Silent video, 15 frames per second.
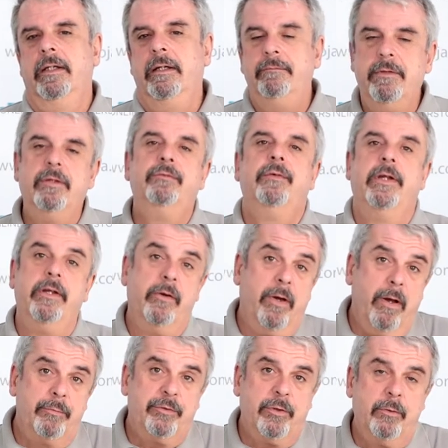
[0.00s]
If this video
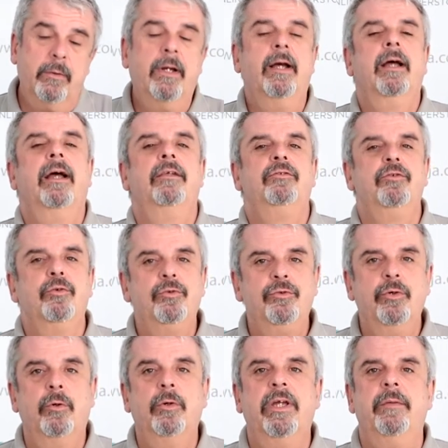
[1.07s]
helps you, as
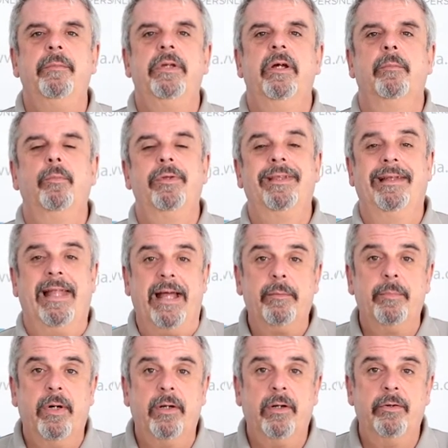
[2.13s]
usual, hit me up with a
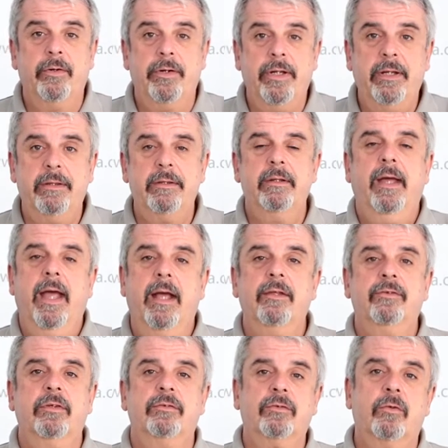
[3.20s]
like button underneath
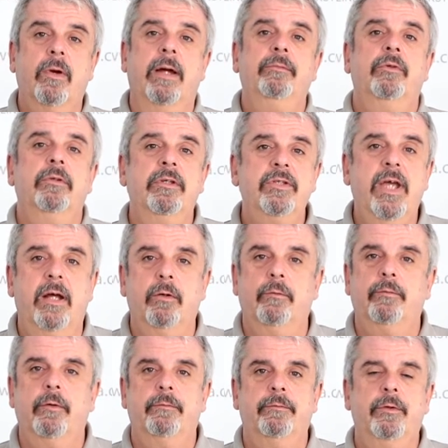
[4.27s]
and subscribe to the
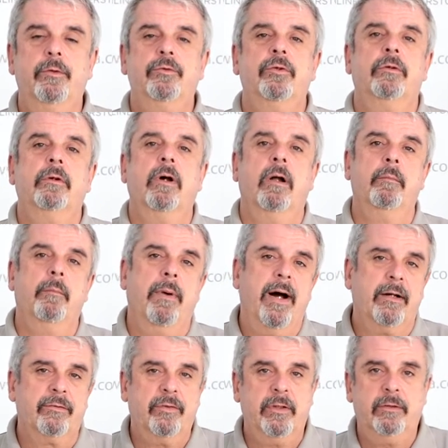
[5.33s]
channel for future
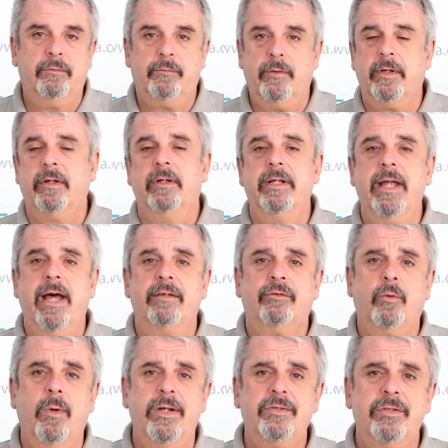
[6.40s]
unboxings, frequently
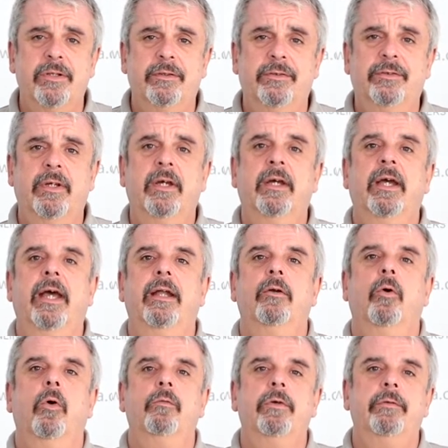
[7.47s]
asked questions,
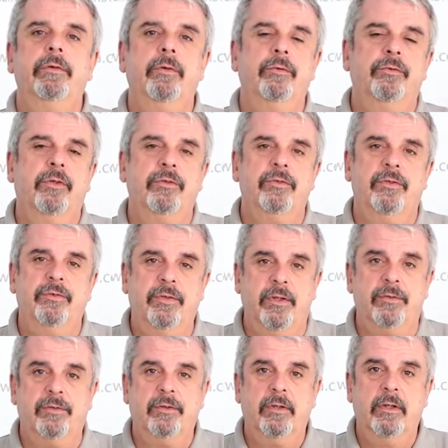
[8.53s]
and overviews such as
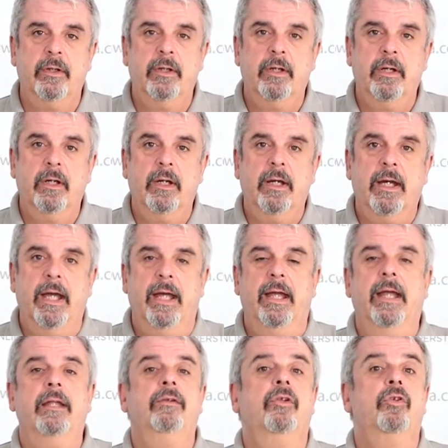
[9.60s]
this.
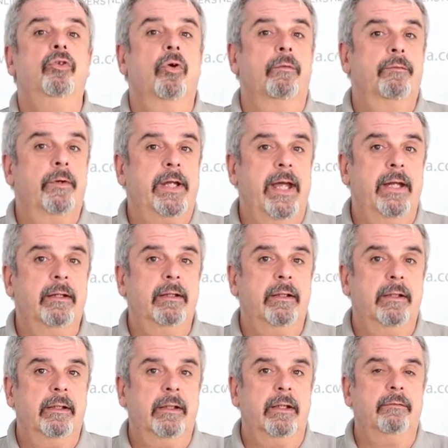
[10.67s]
And don't forget,
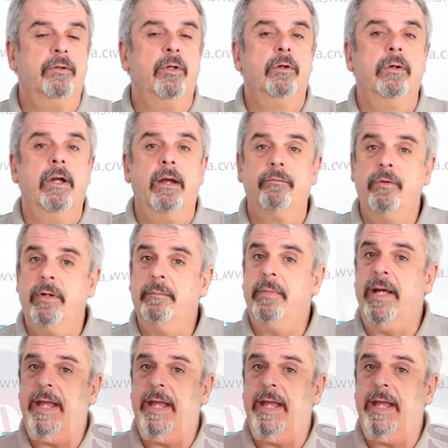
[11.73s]
if you're ever in